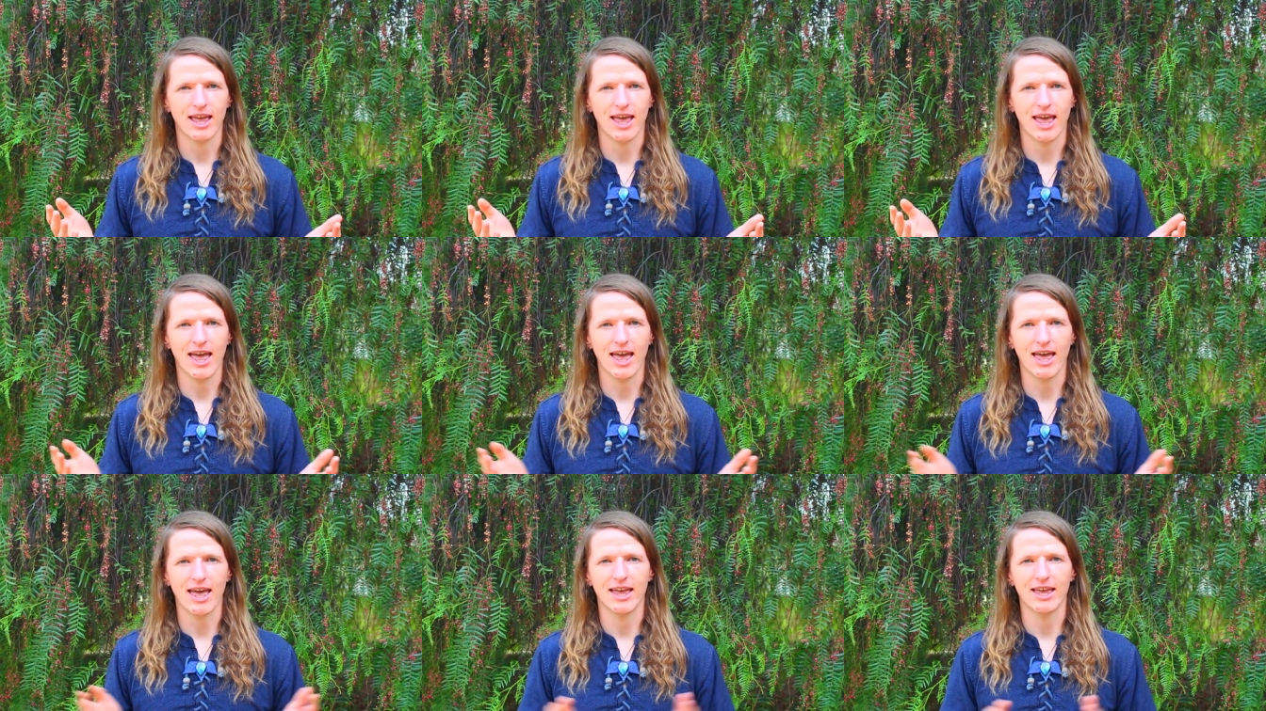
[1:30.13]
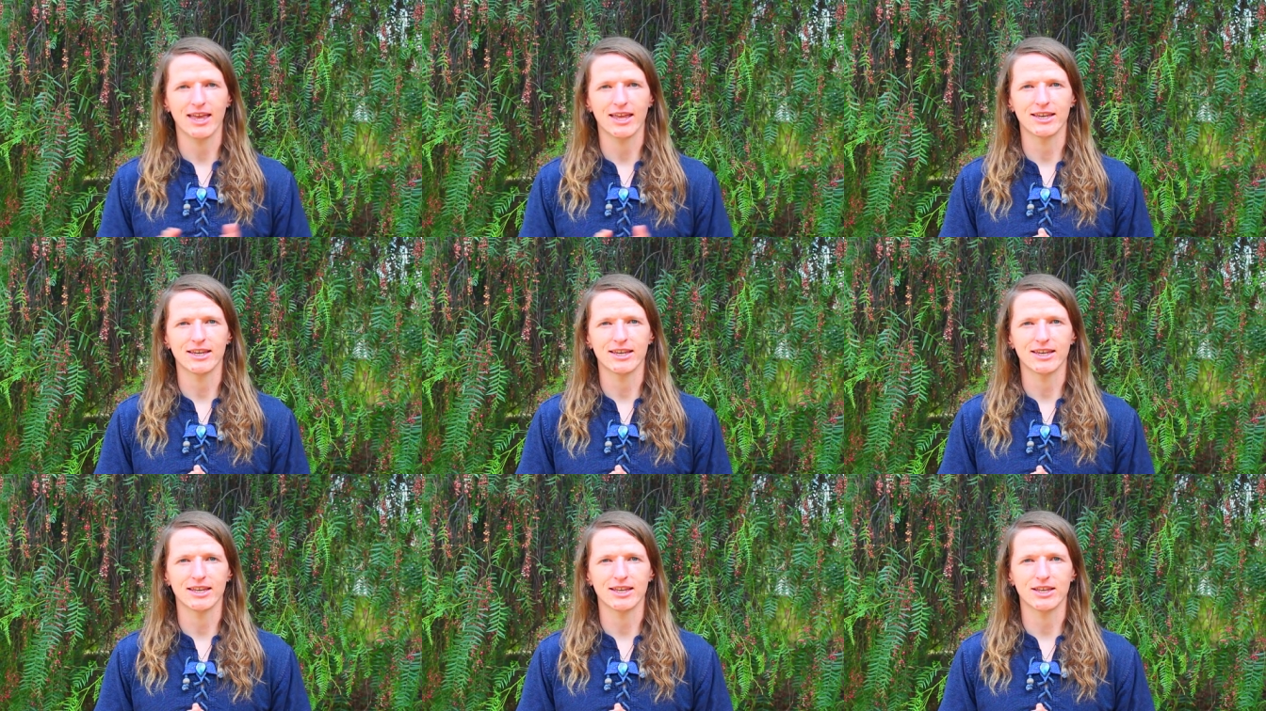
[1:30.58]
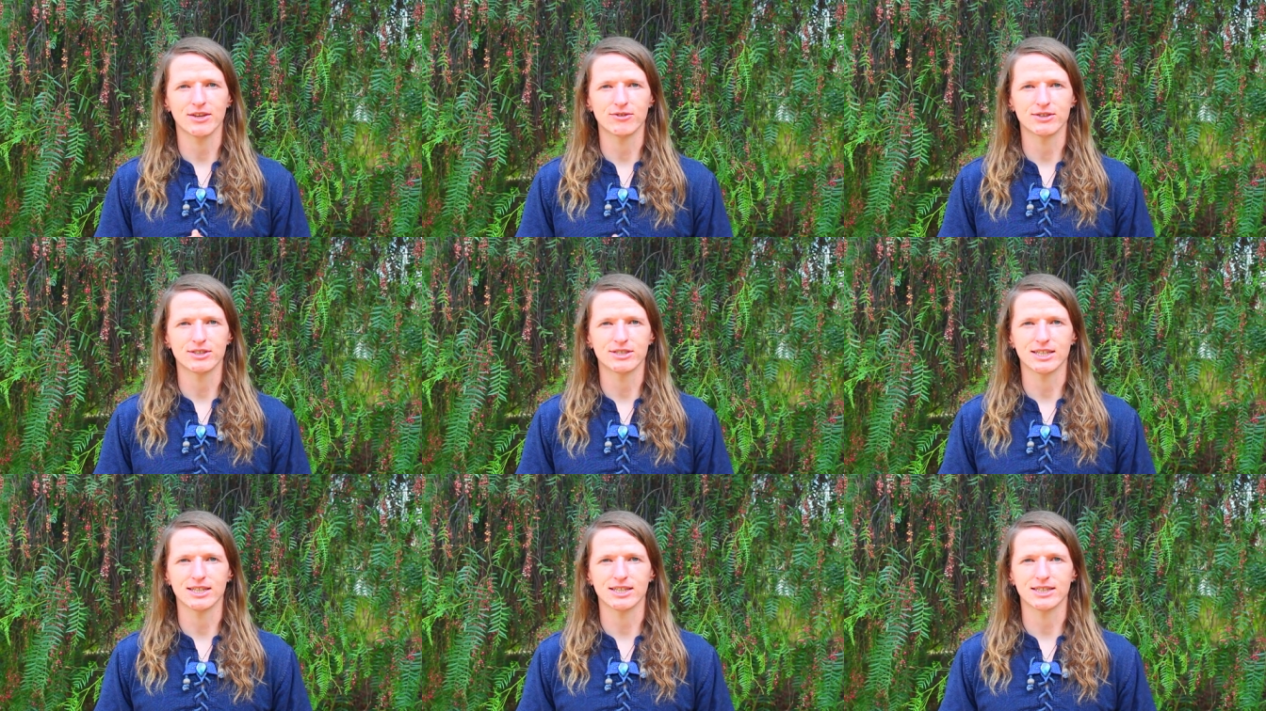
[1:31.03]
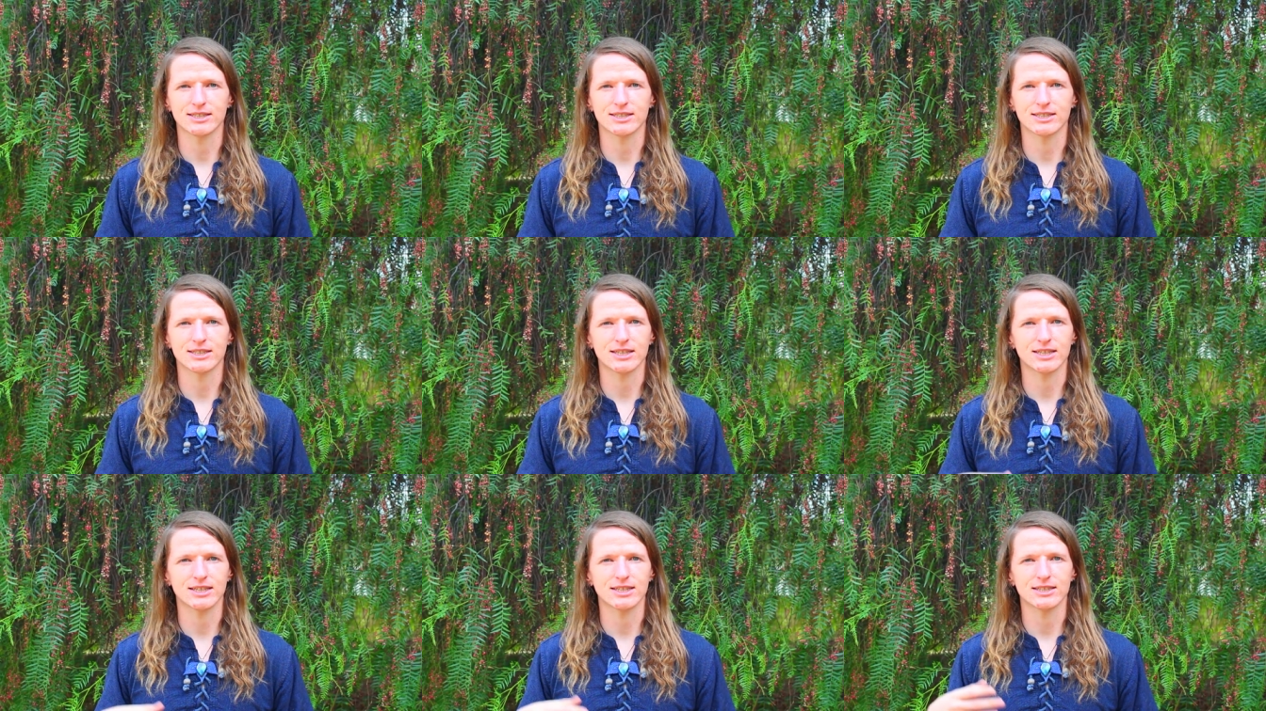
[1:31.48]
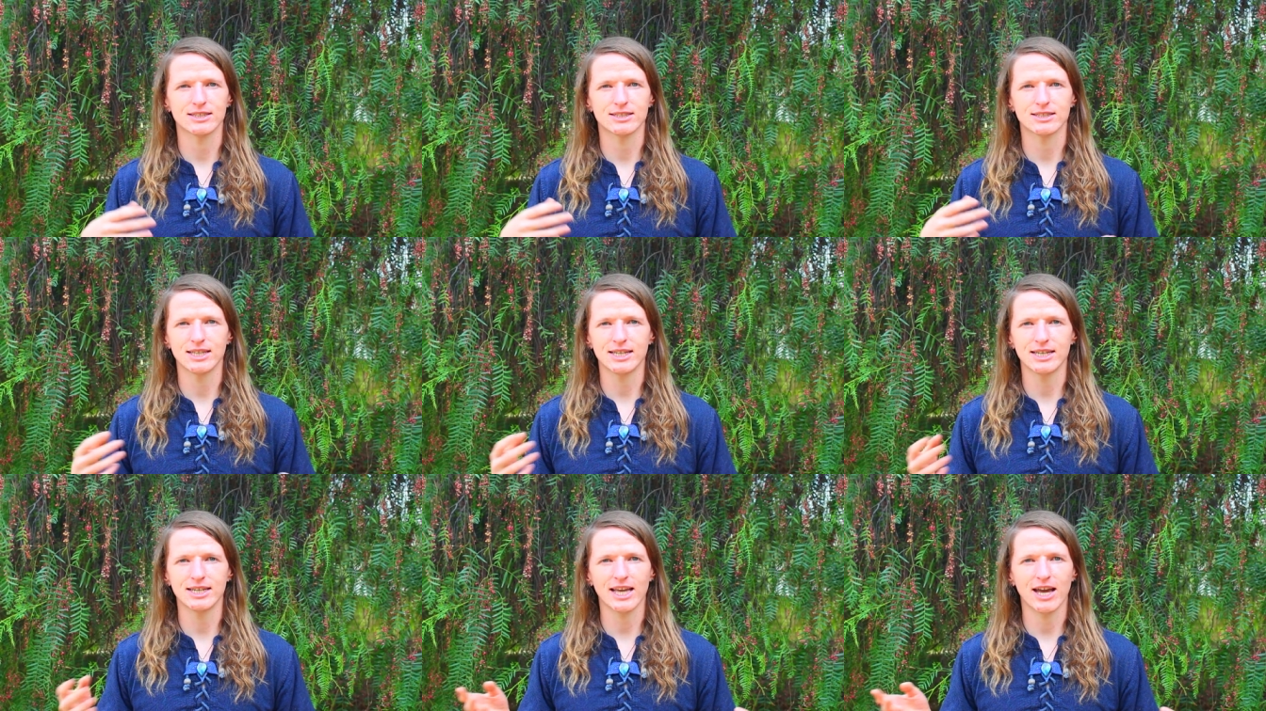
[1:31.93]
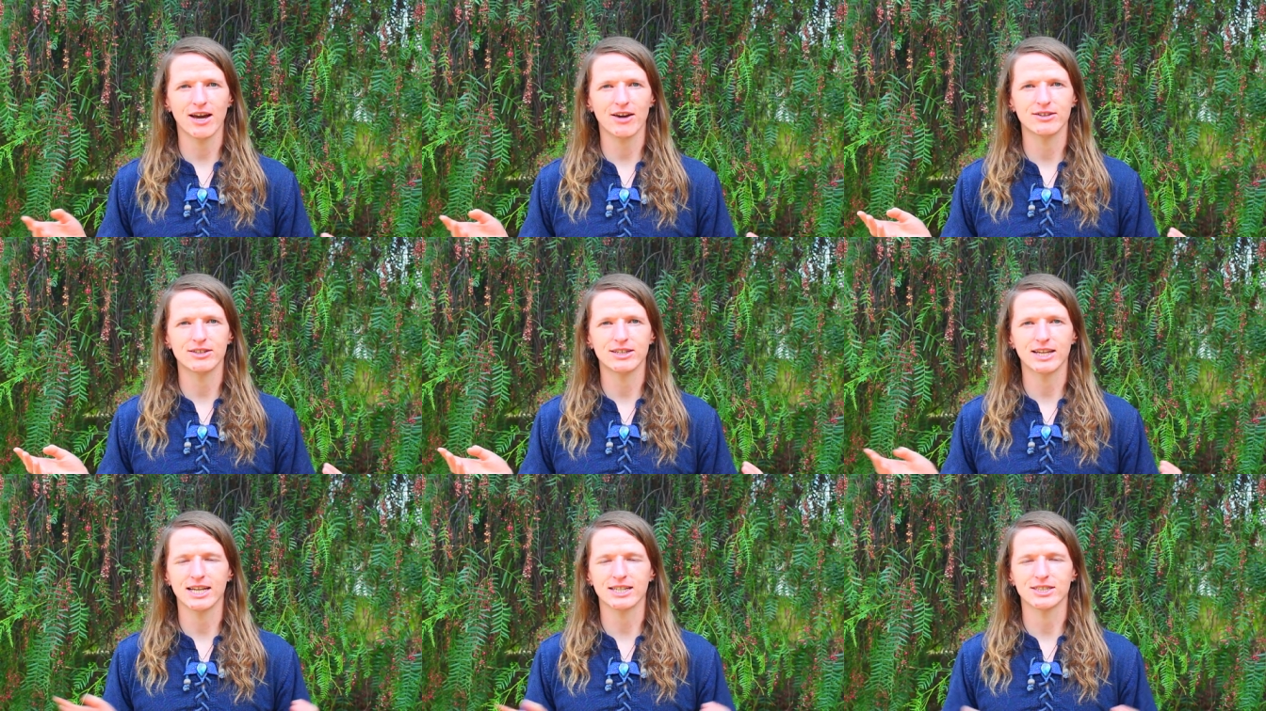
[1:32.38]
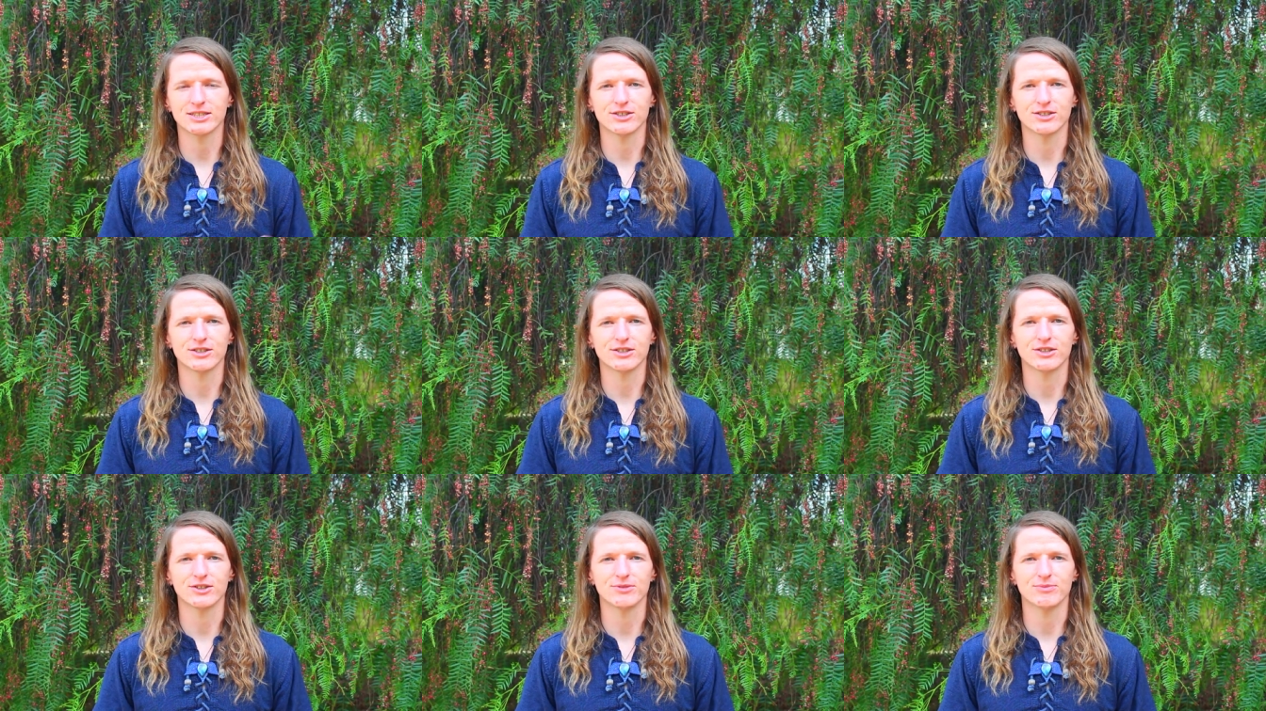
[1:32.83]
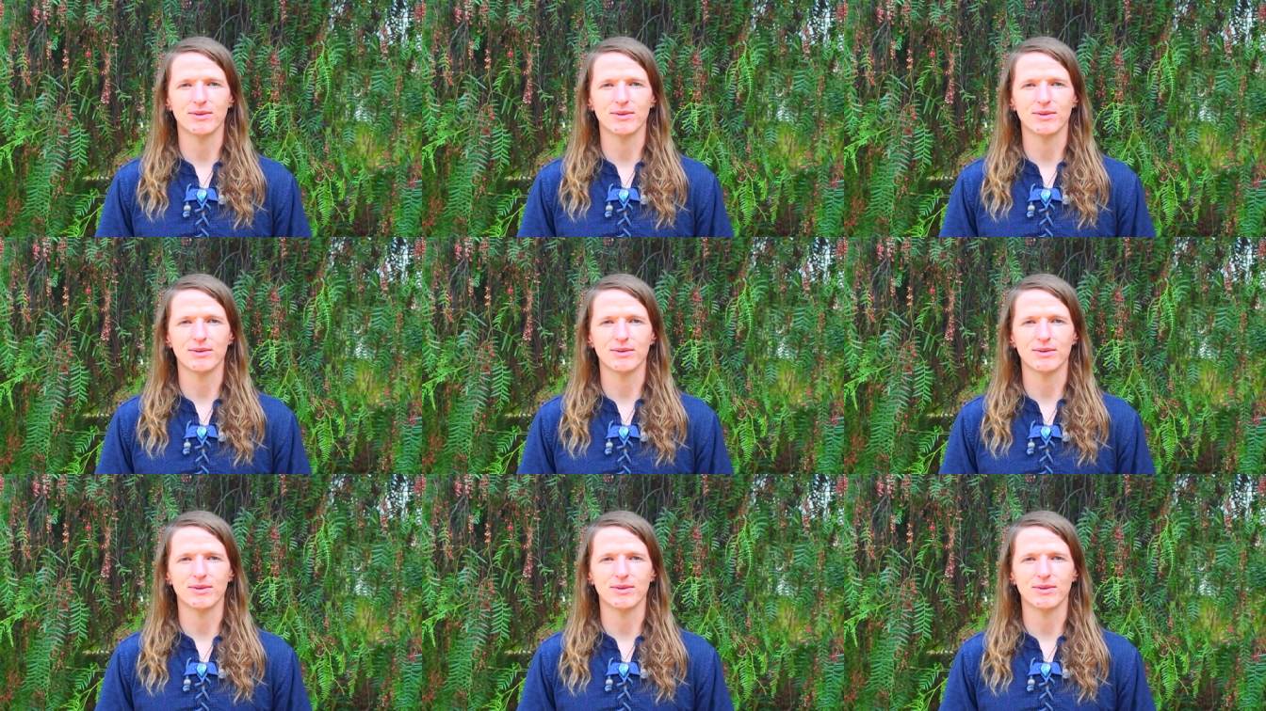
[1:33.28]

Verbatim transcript: and you were just sitting out in nature,